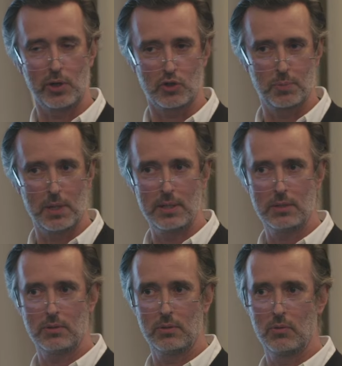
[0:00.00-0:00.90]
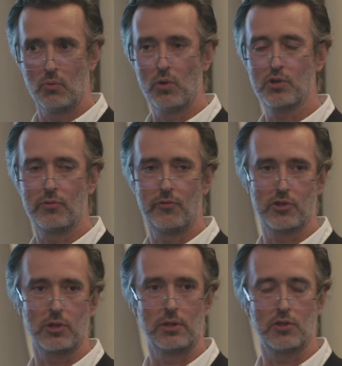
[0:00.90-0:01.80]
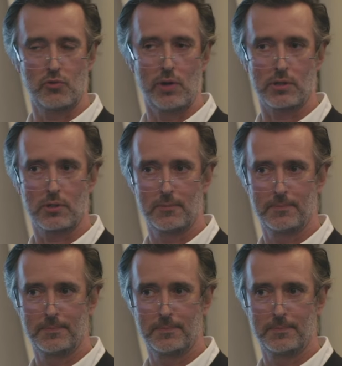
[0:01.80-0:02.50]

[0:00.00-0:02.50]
were explained were sufficiently stressed.